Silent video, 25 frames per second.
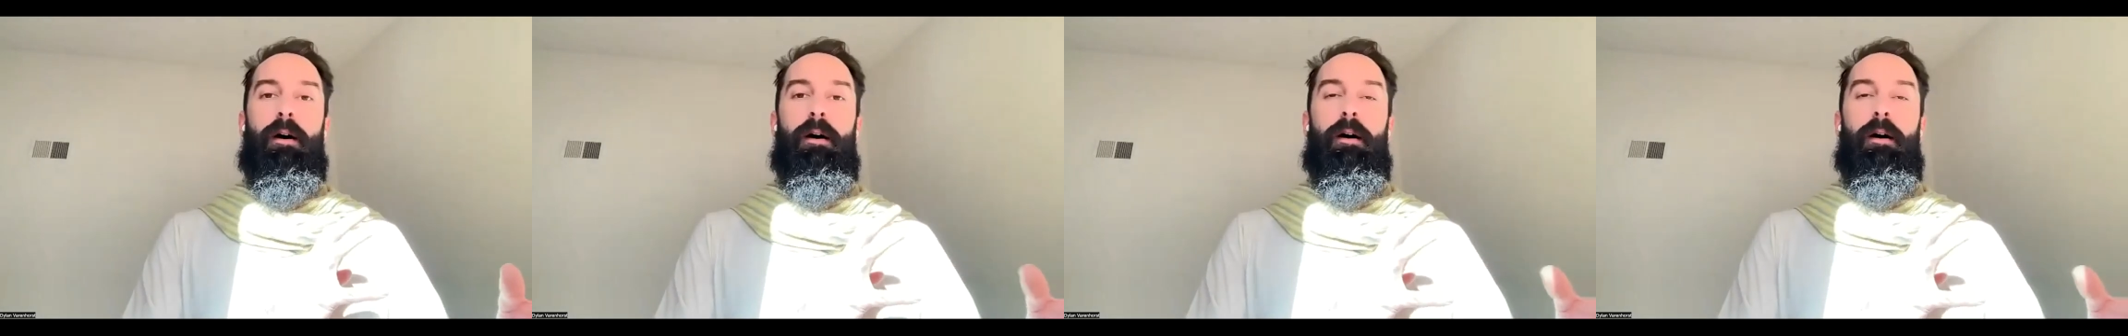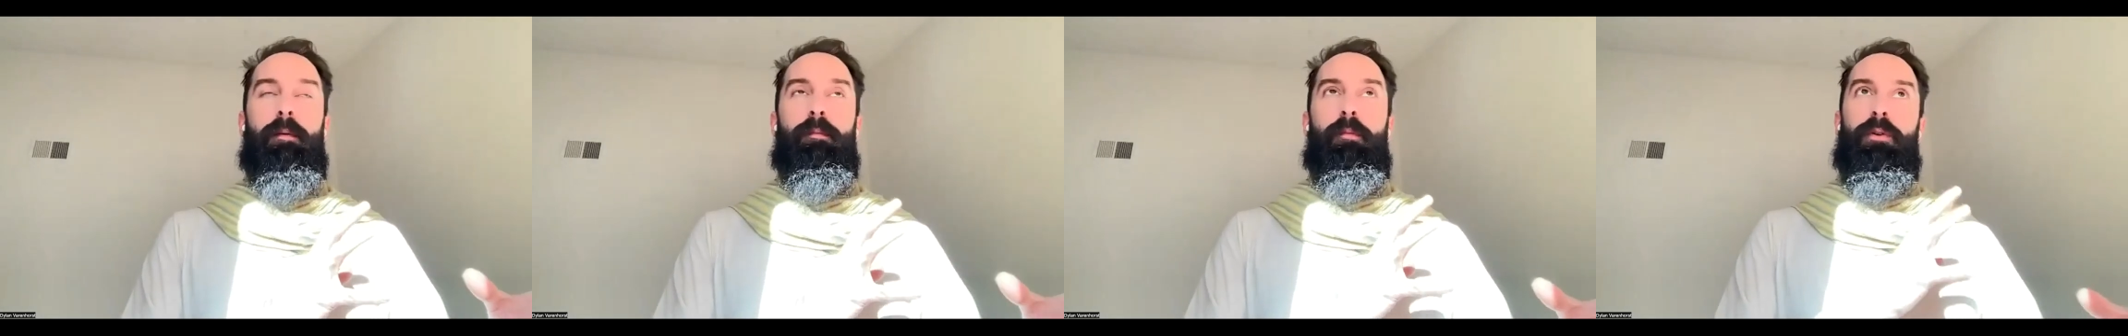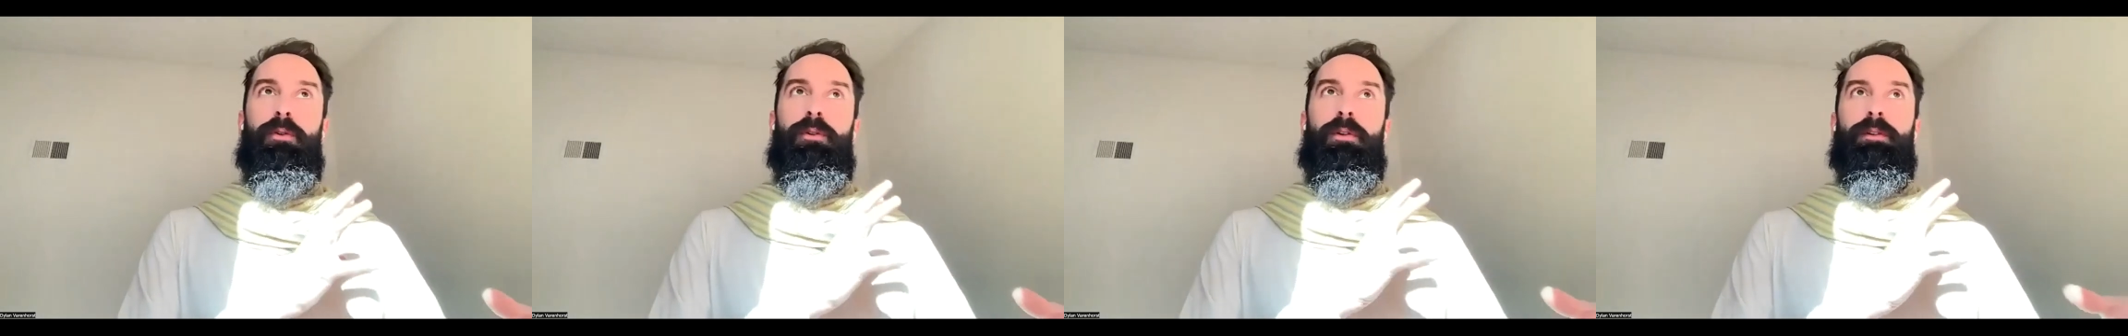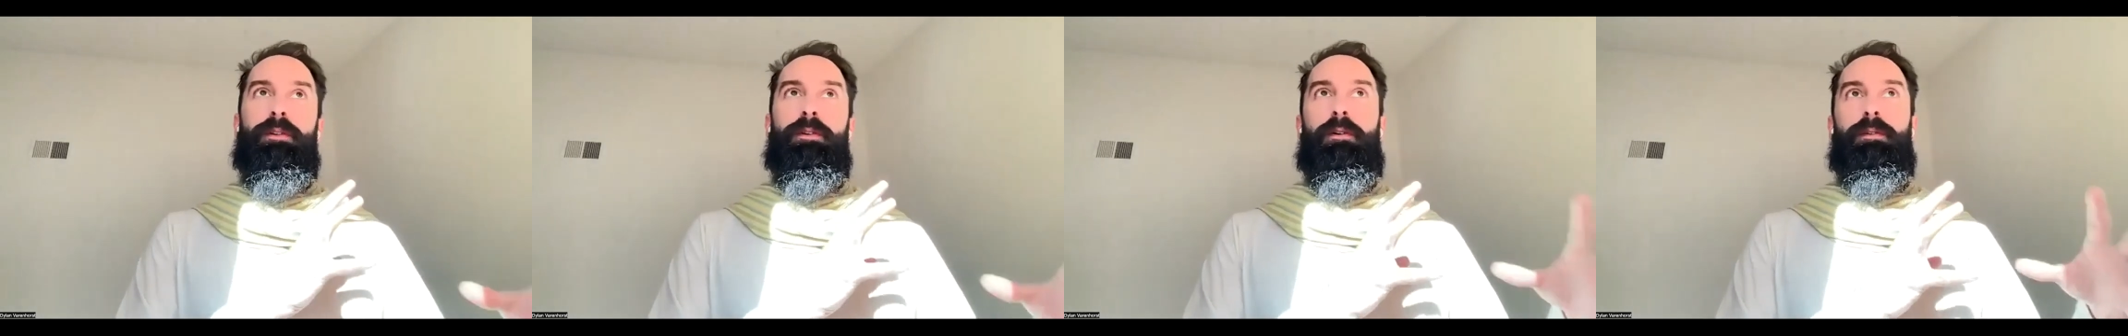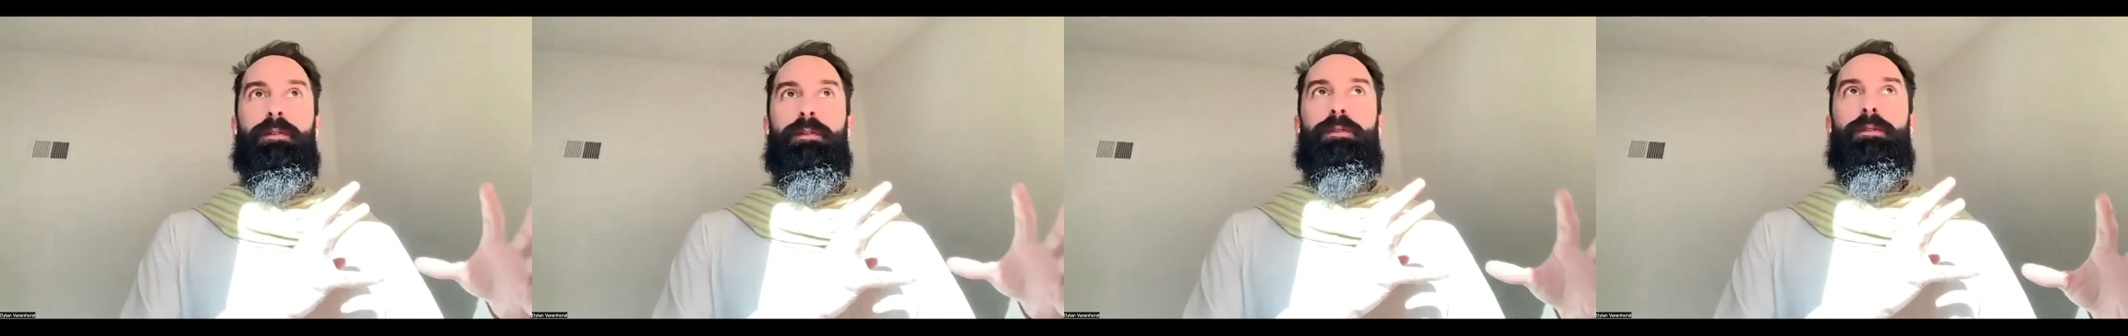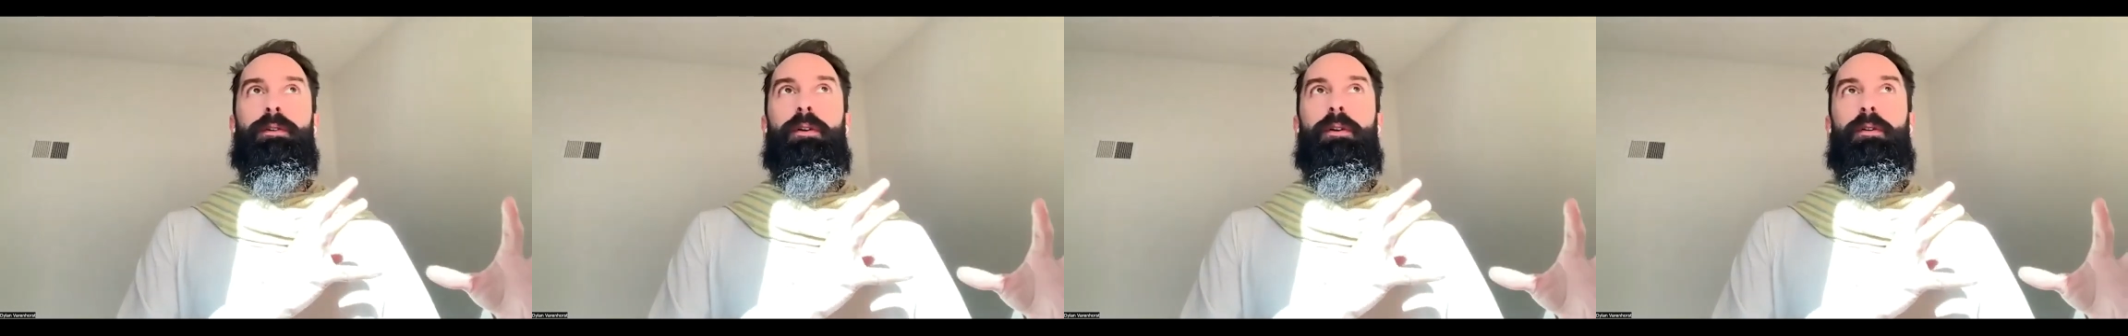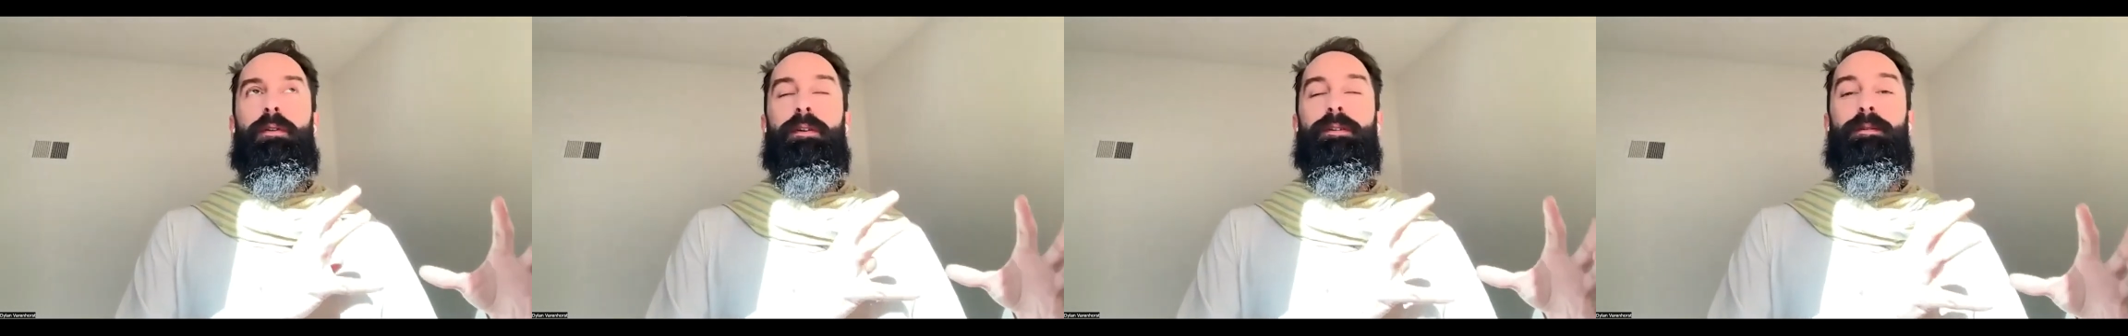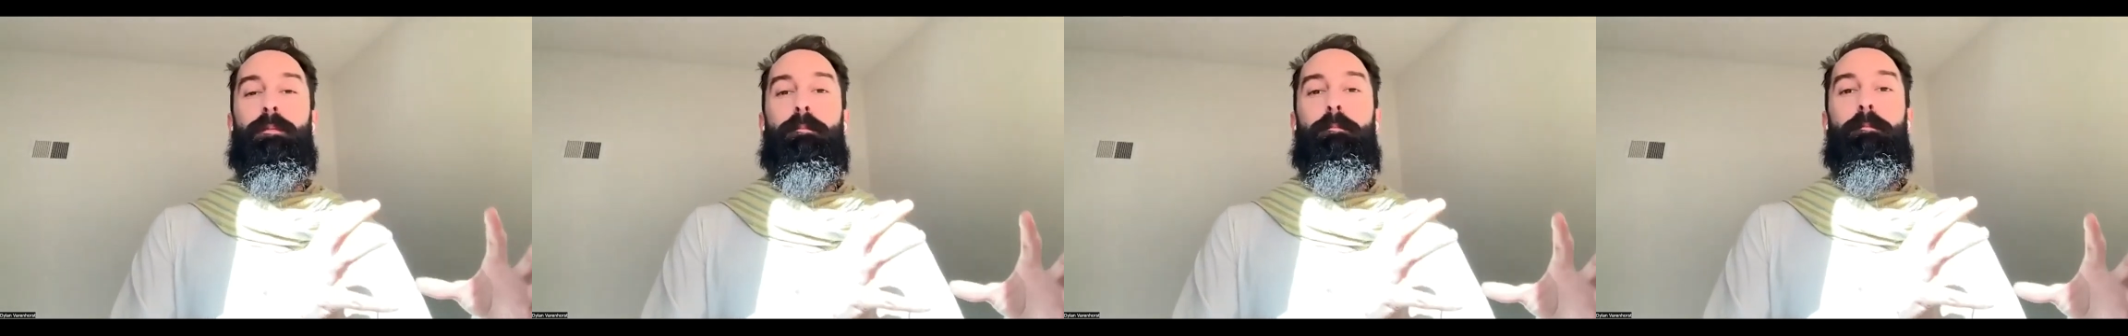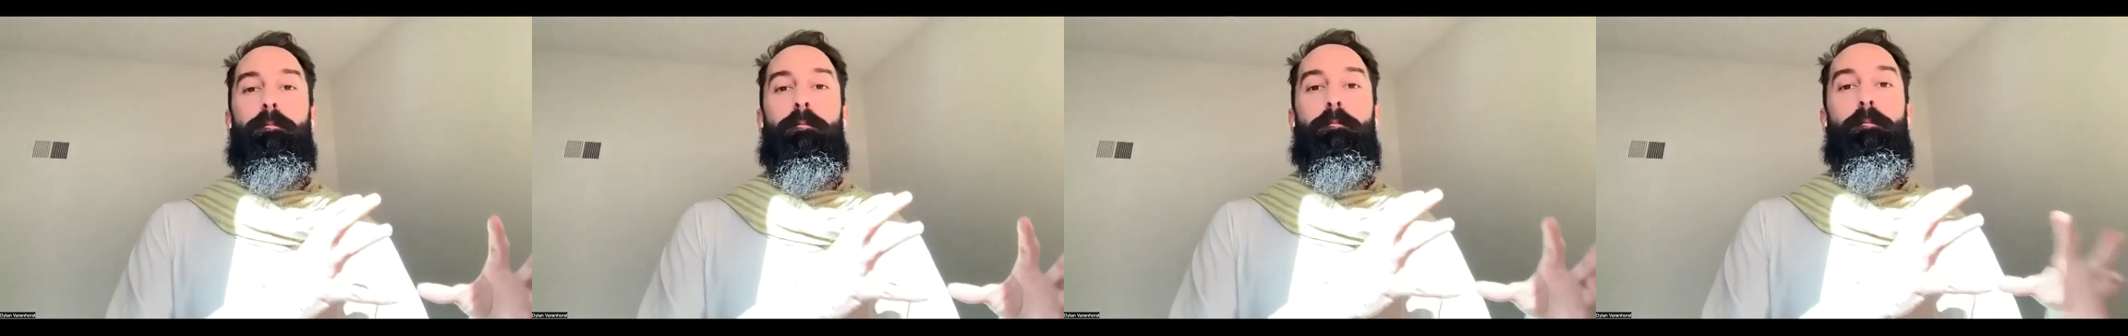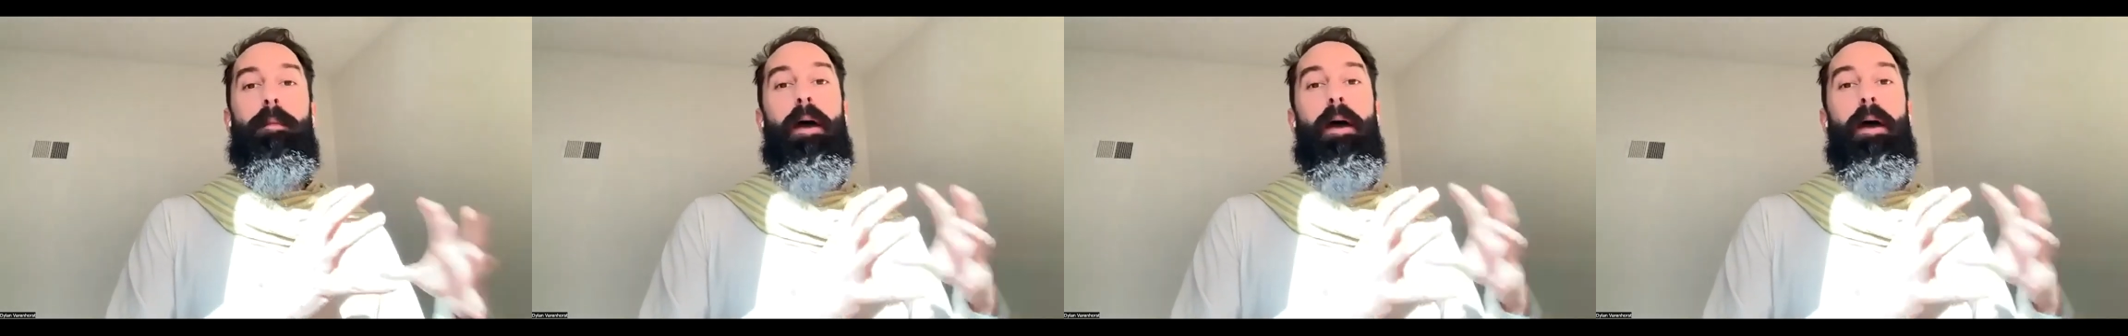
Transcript: which is also known as a